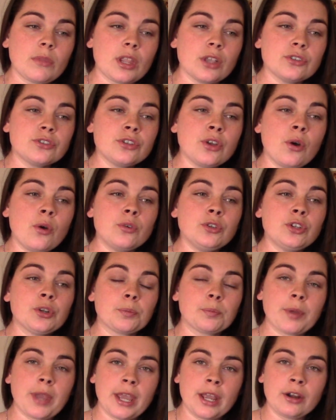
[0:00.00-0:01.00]
So
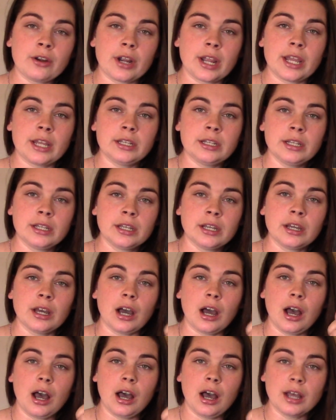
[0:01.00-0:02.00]
you're pairing
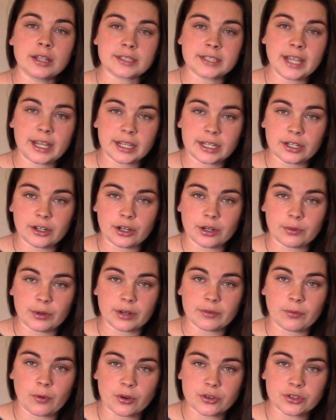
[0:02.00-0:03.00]
a secondary
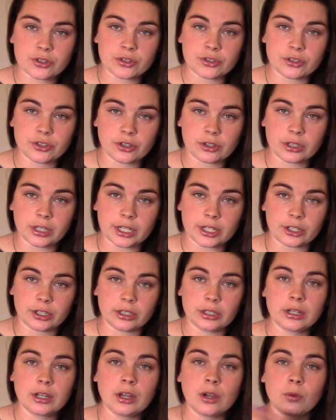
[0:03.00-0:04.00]
reinforcer, your
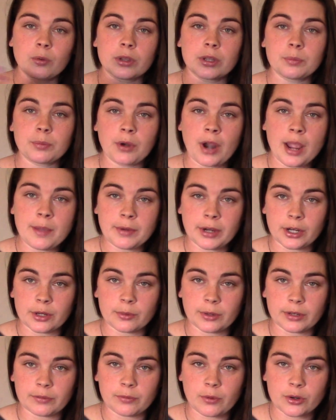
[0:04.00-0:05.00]
clicker, with a primary
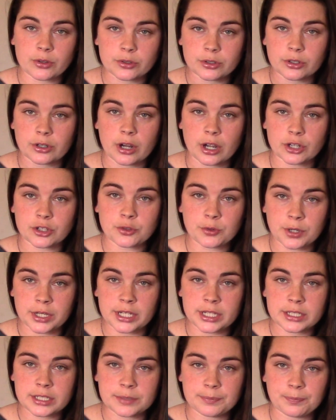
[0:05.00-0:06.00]
reinforcer, a
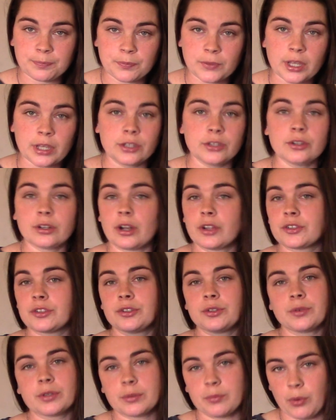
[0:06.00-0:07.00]
treat. You can
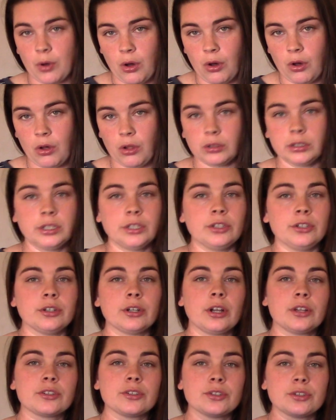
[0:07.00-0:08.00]
also do it with a ball. You
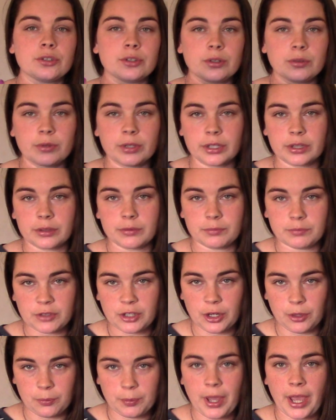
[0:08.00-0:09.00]
can also do it with,
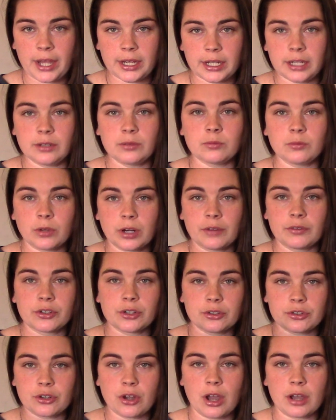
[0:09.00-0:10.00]
petting, whatever
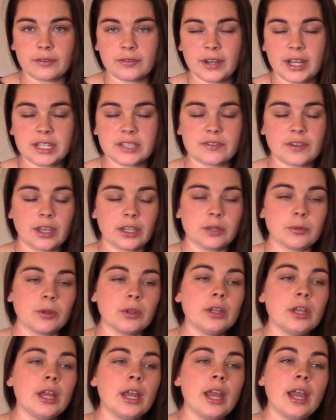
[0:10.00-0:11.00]
your dog finds
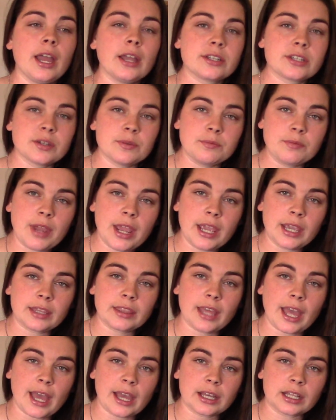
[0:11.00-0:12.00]
valuable, to
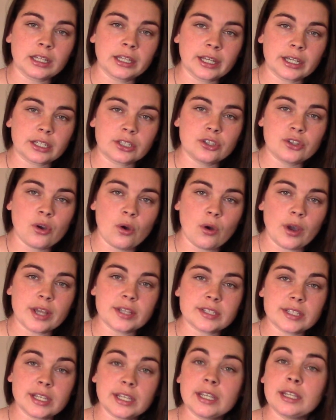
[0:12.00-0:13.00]
make that click
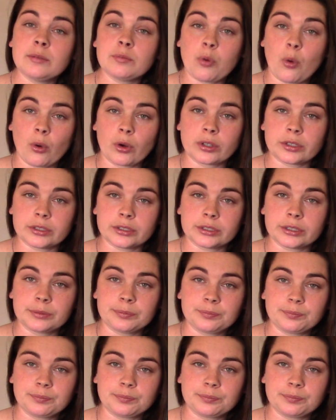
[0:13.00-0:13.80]
noise important.